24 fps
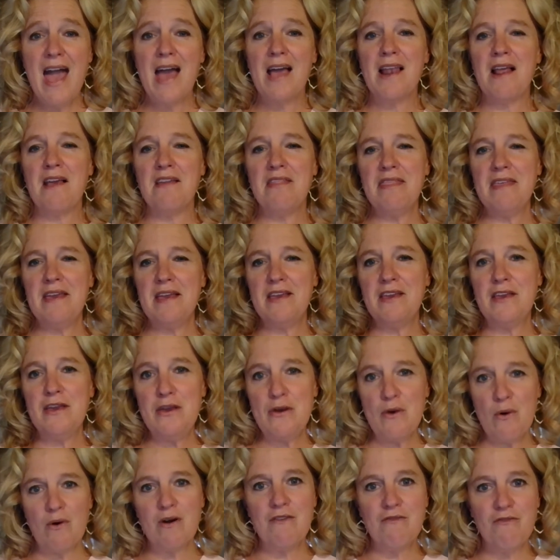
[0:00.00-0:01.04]
and I think
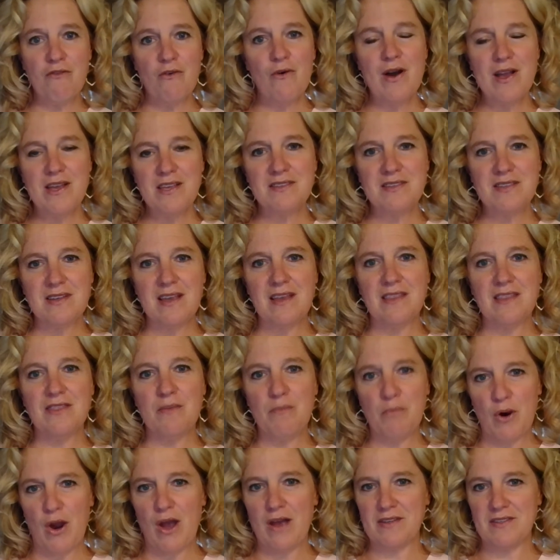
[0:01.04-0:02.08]
your voice in the
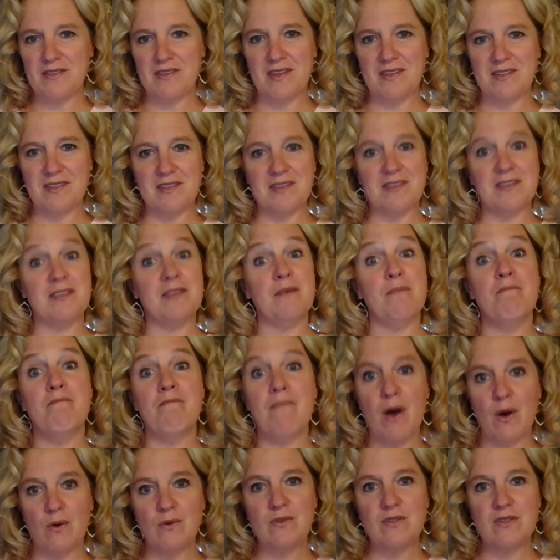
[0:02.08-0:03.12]
process is the
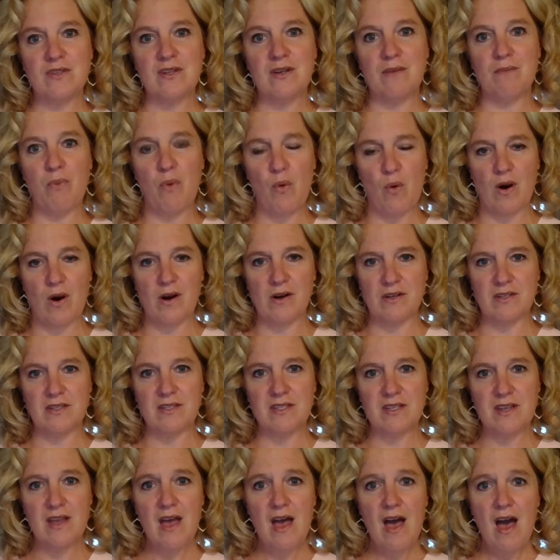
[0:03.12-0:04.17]
most important.
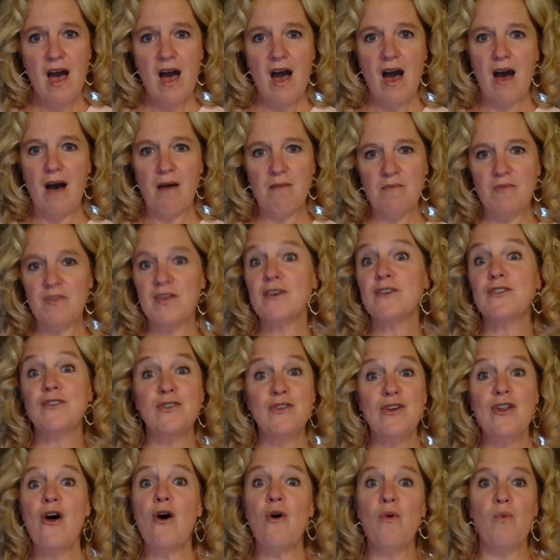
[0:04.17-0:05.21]
There's
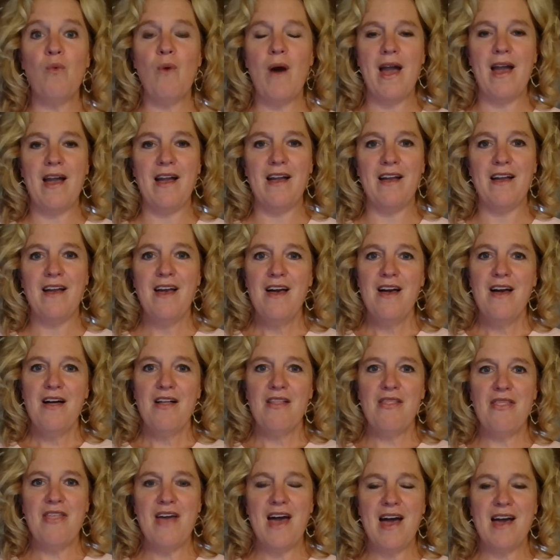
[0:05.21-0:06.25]
no way
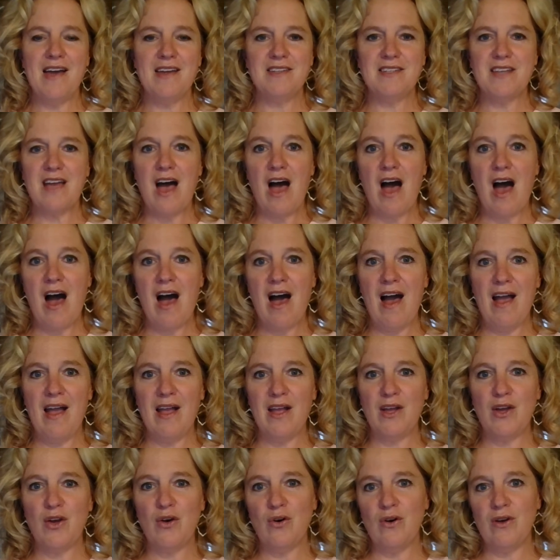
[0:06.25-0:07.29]
that
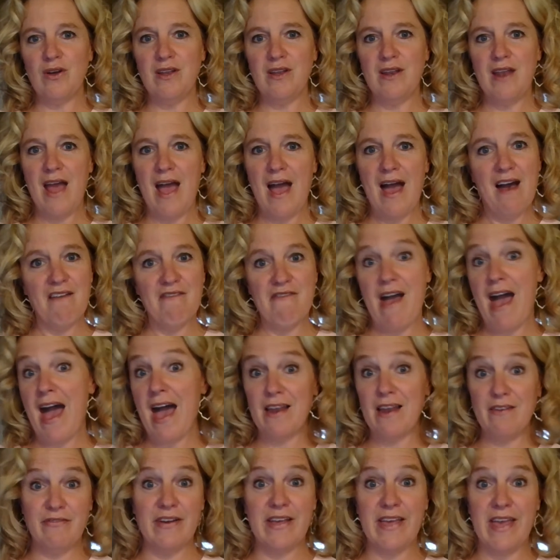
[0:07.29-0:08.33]
I could have
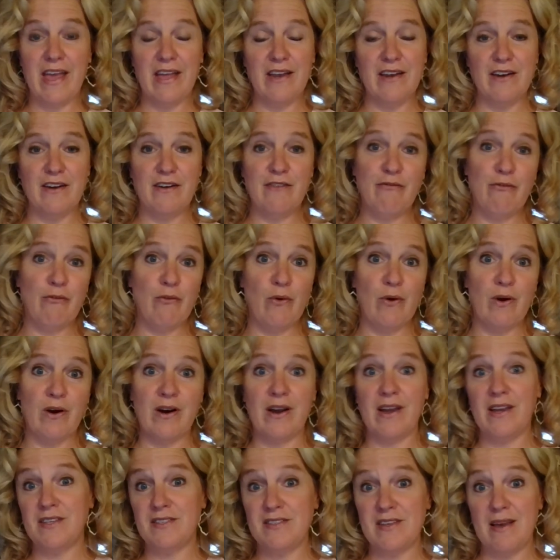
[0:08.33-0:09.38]
advocated, for
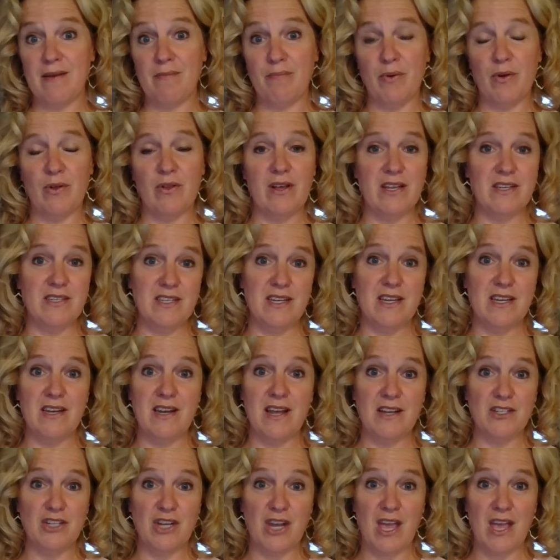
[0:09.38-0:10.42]
example, Indian
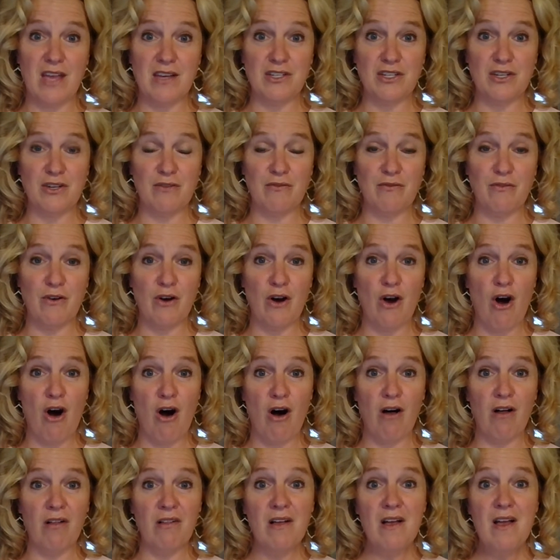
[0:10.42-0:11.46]
Education for
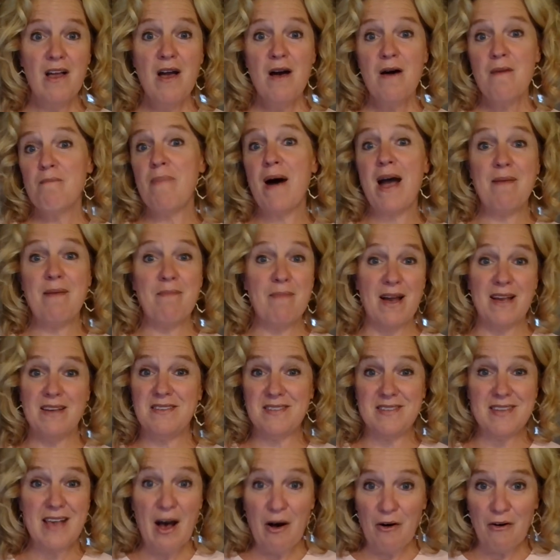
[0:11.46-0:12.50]
All by
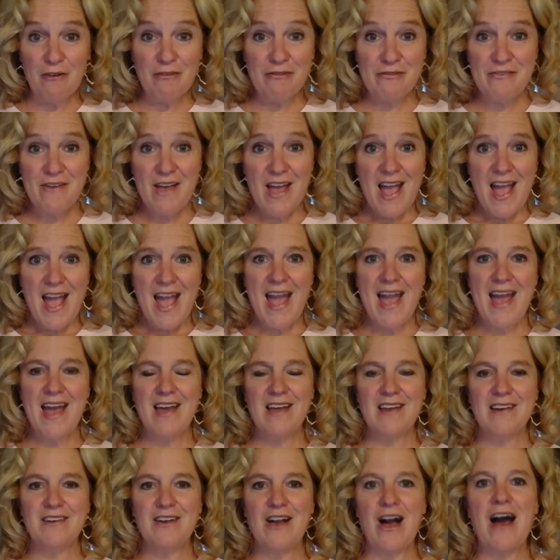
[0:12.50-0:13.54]
myself
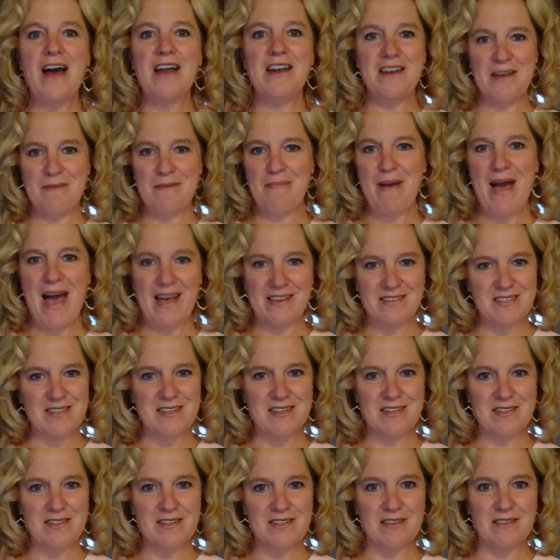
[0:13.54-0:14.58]
and gotten it passed
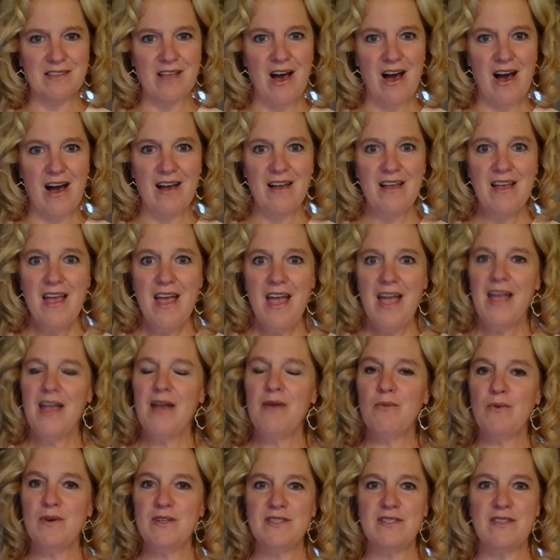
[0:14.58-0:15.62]
into law.
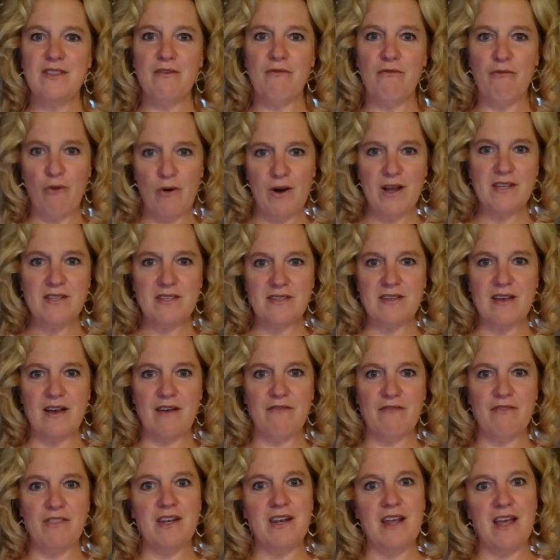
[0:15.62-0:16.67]
It was the voice
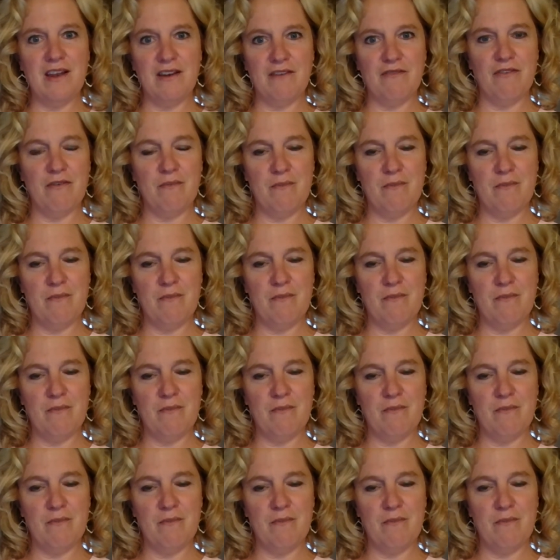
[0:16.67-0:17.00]
of the Native